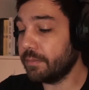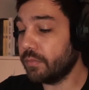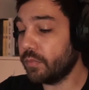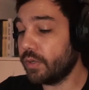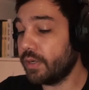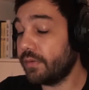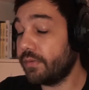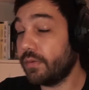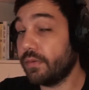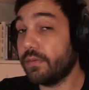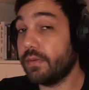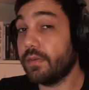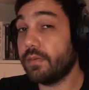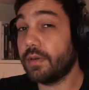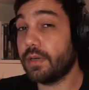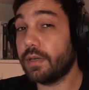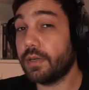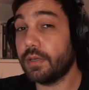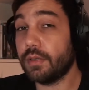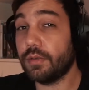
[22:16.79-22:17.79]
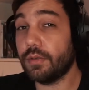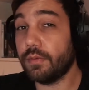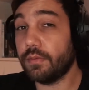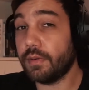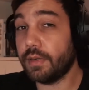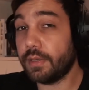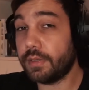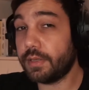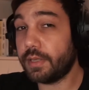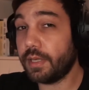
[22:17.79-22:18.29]
or if you've ever heard of
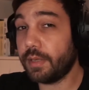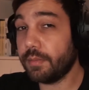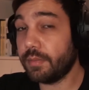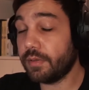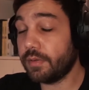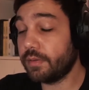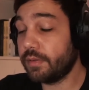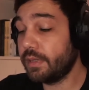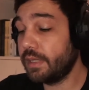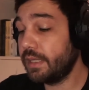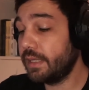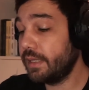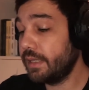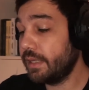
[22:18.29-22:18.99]
Airtable,